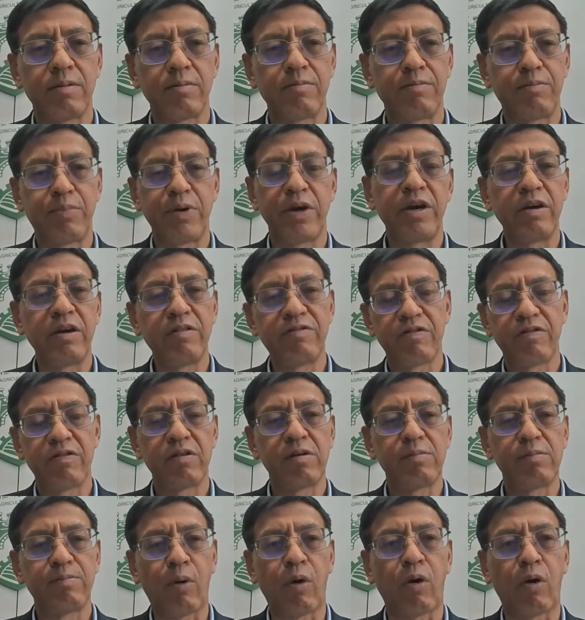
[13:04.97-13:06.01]
beef,
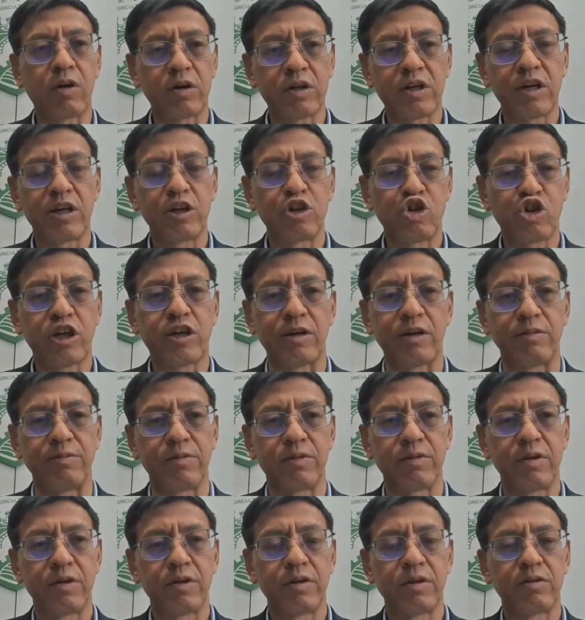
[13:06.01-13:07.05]
pork, chicken,
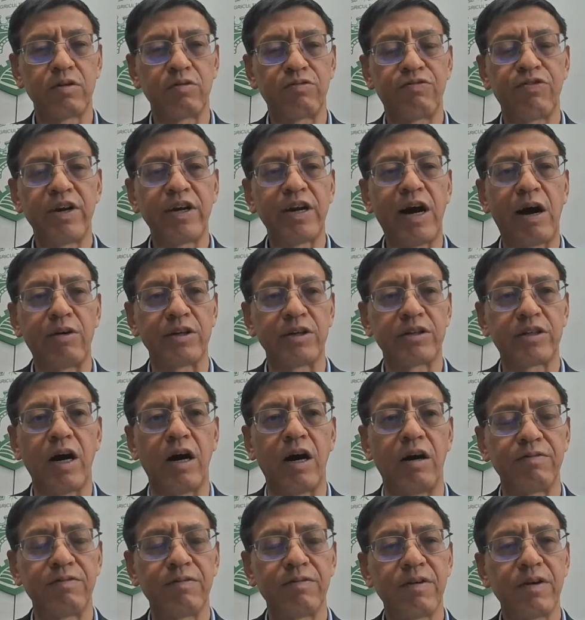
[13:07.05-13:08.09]
to feed
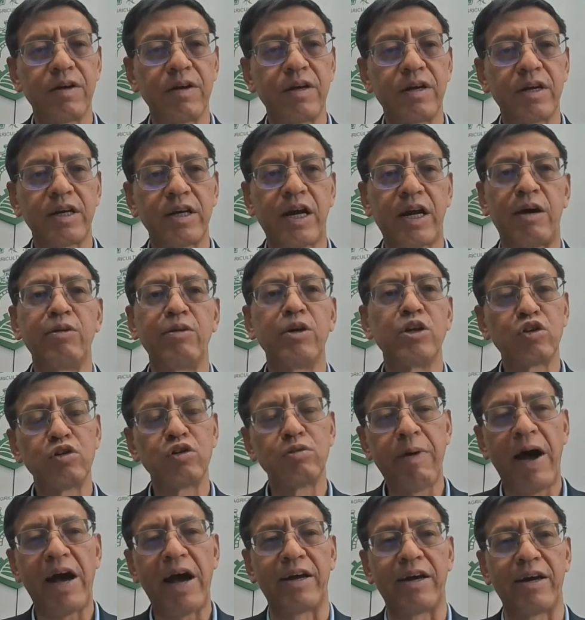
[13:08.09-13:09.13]
ourselves. Can we do
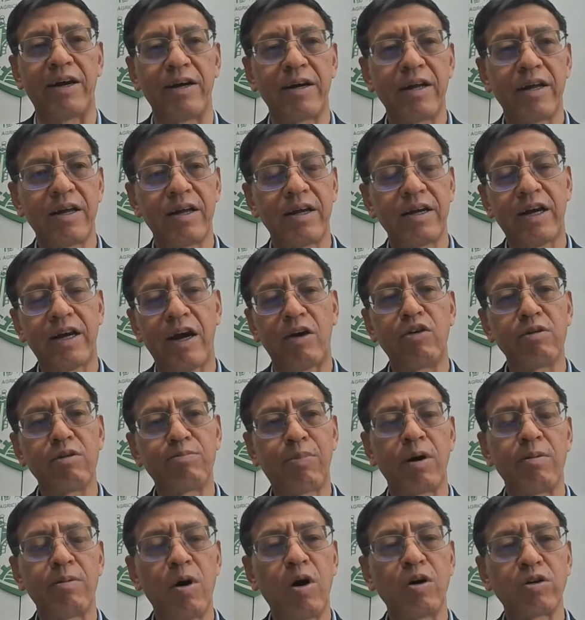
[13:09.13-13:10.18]
better? Can we
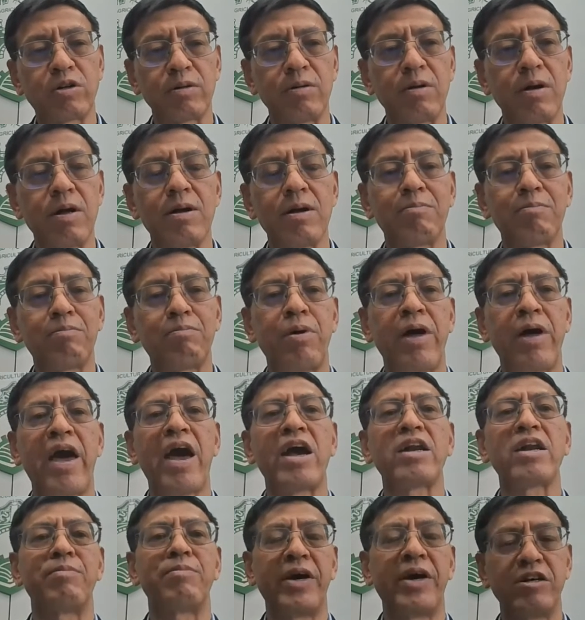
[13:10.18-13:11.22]
promote
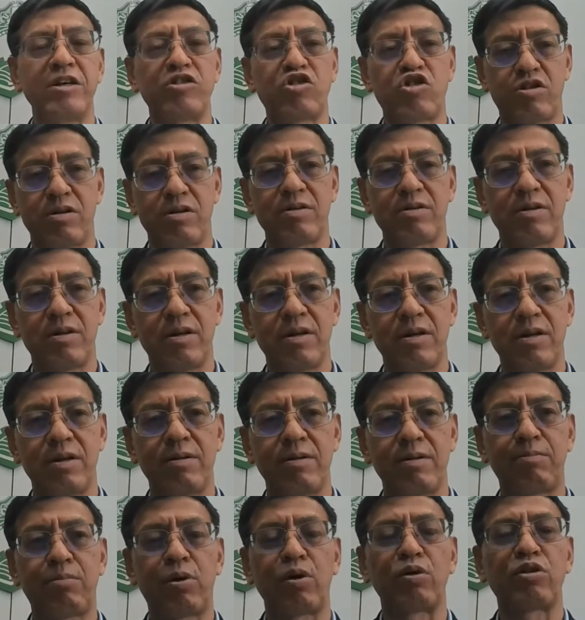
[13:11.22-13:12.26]
plant-based
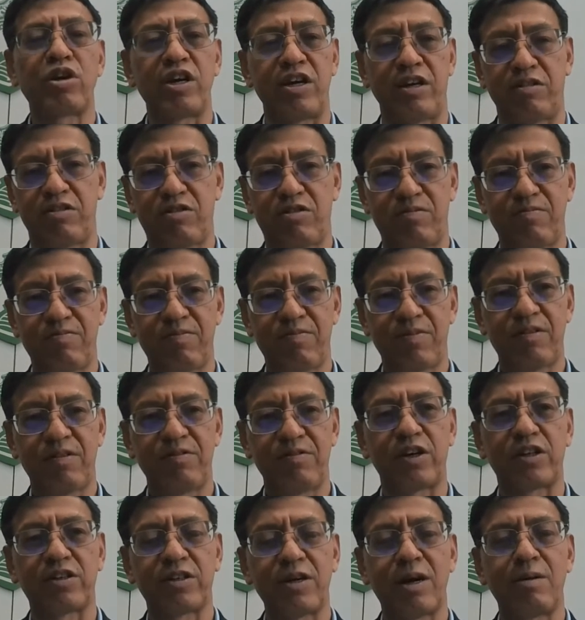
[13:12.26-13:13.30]
proteins?
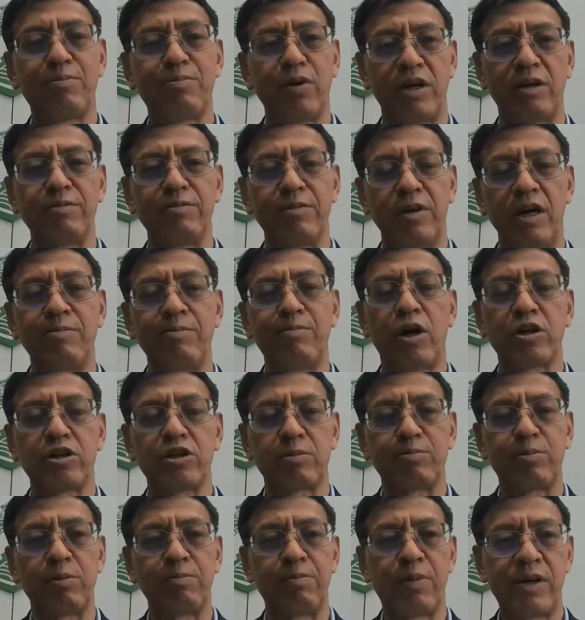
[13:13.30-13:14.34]
For example,
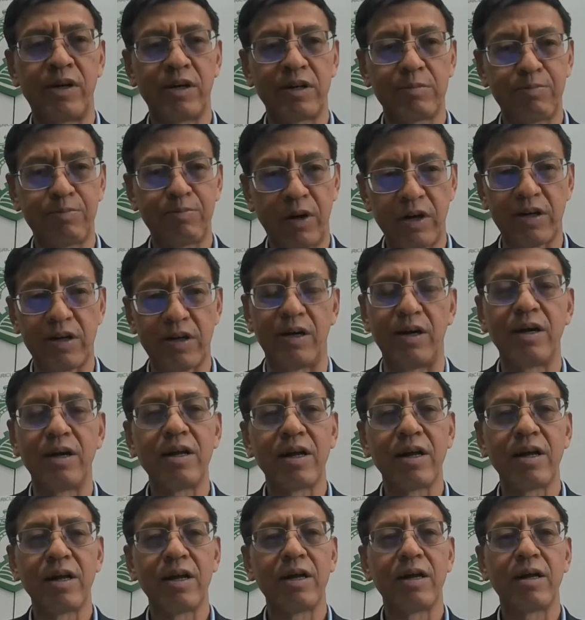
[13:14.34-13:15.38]
Impossible Burger,
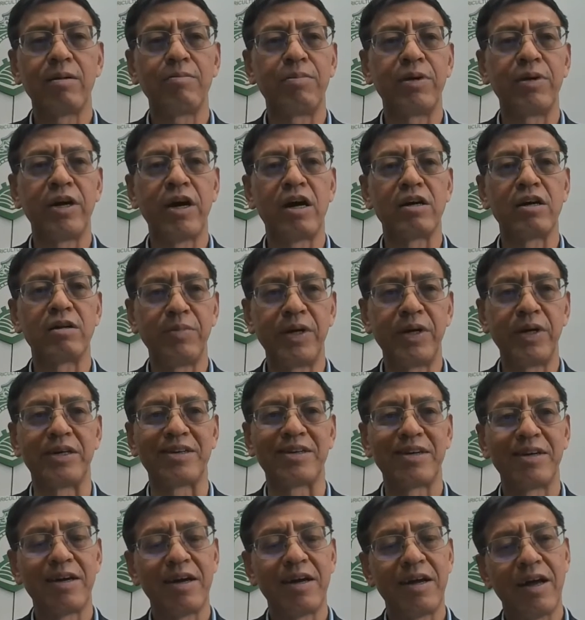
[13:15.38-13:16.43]
Beyond Meat.
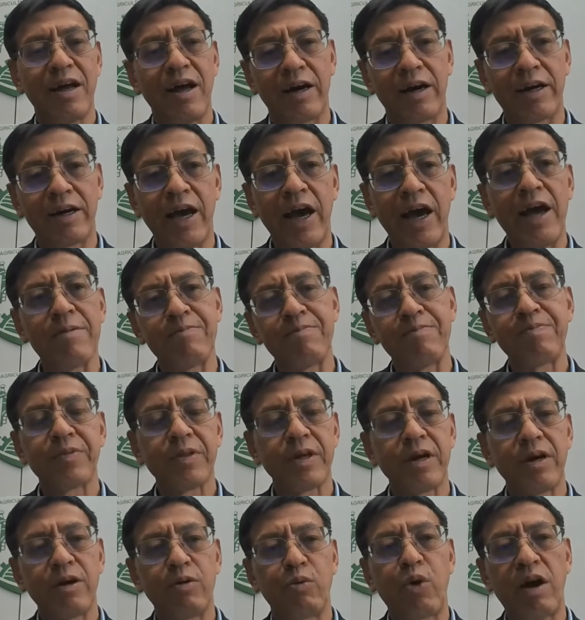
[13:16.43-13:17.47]
Again,
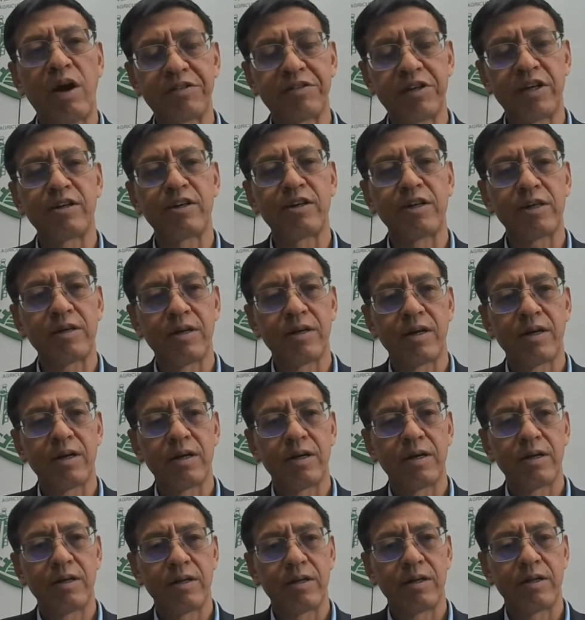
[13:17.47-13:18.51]
we have seen
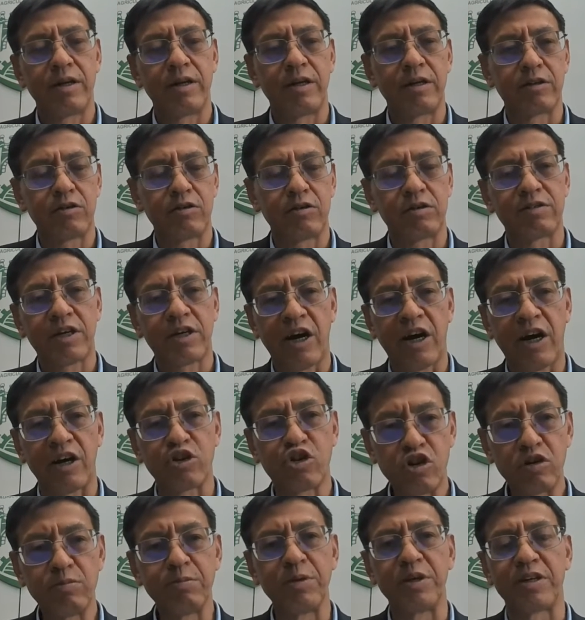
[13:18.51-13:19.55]
the
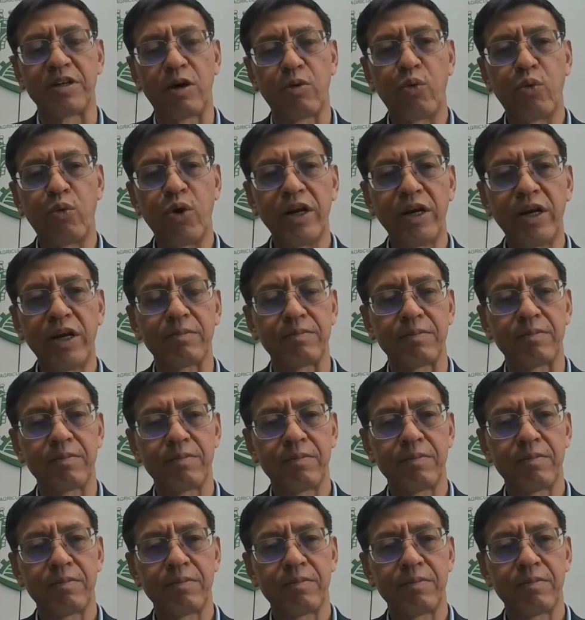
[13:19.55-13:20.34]
consumers are willing